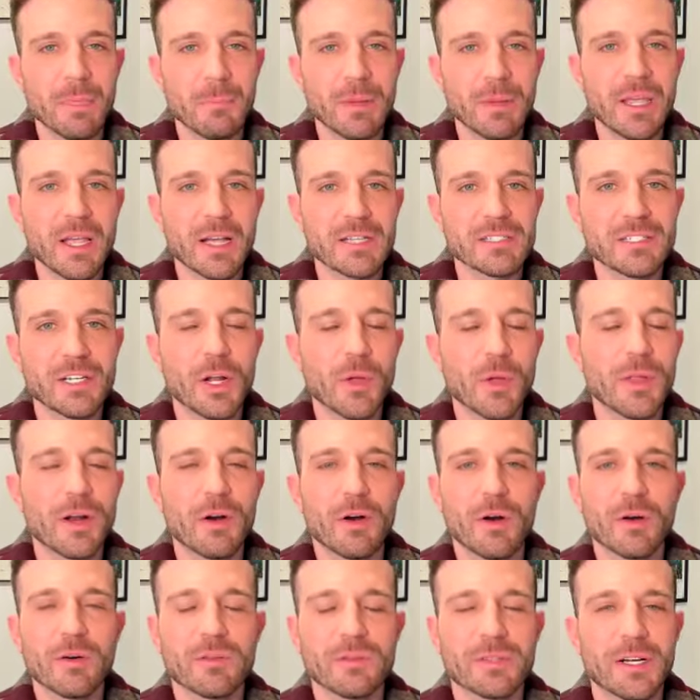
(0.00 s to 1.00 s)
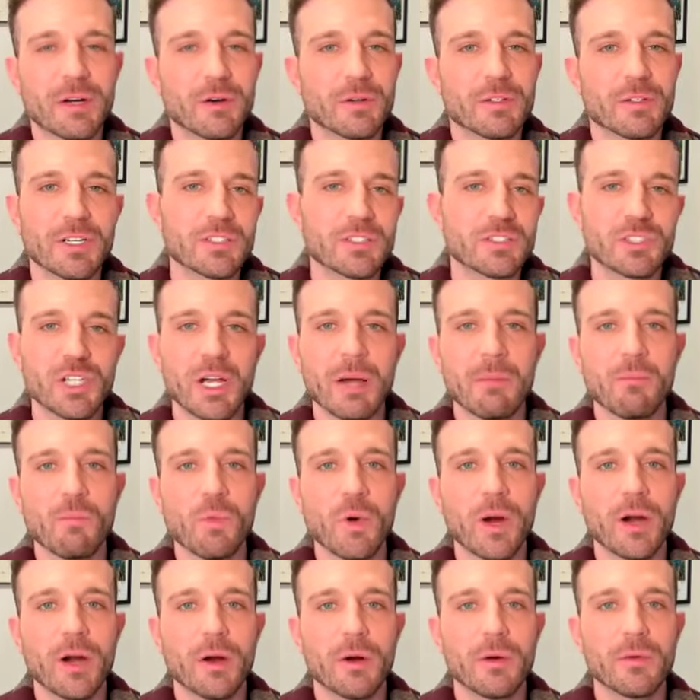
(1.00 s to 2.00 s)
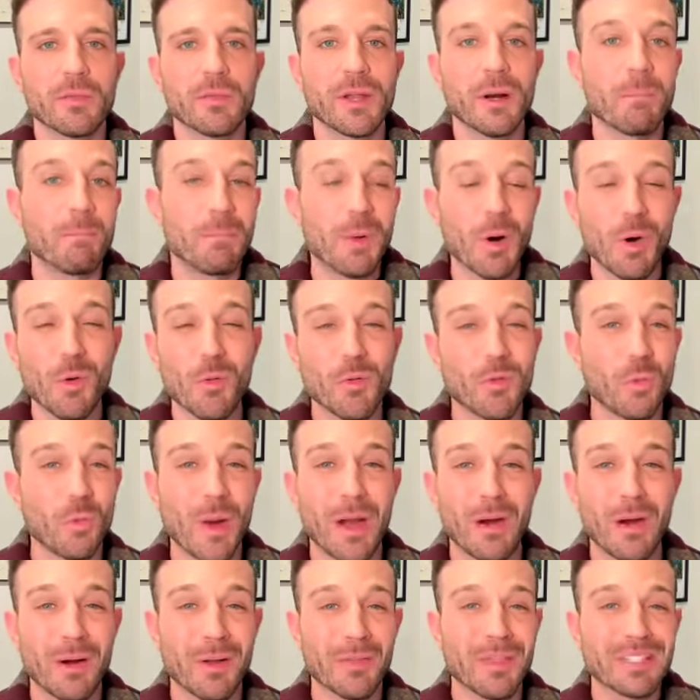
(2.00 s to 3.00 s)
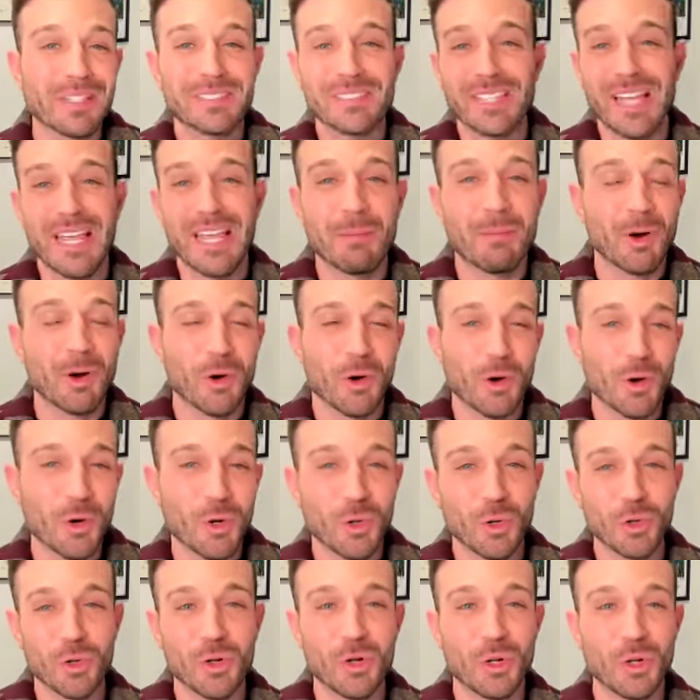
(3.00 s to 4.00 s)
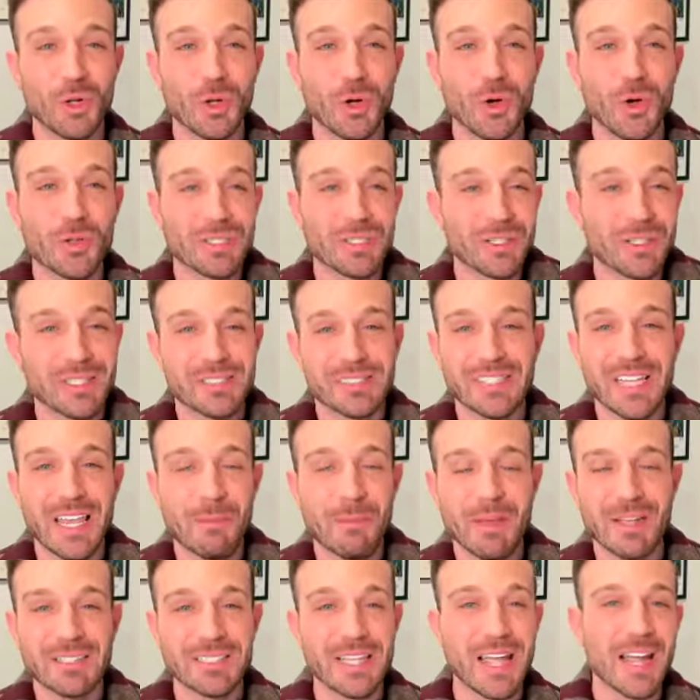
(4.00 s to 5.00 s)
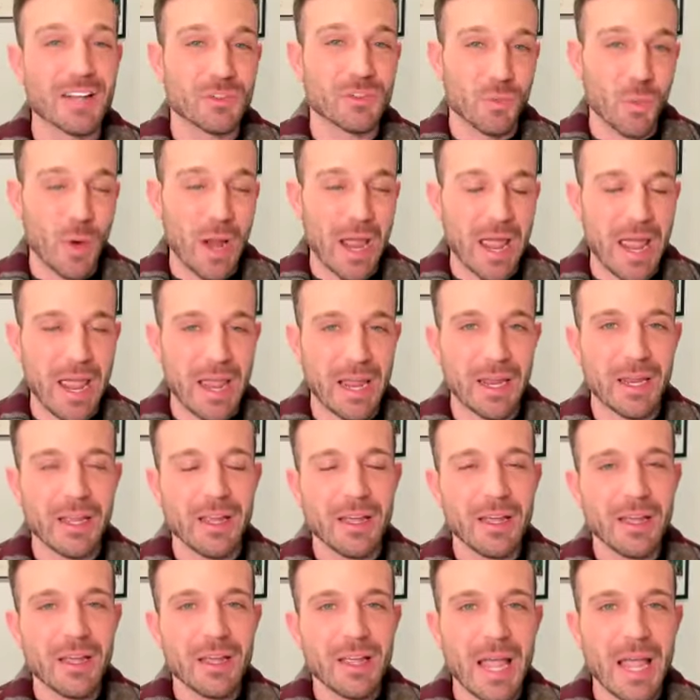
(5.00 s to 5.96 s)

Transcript: Because, there are just some where they're both wearing the same article of clothes in the same exact way.